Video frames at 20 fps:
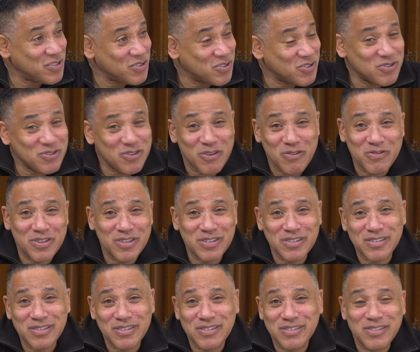And so
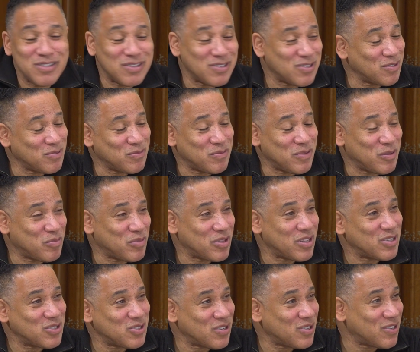this is just a
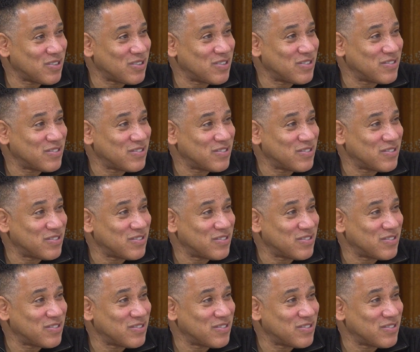pleasure.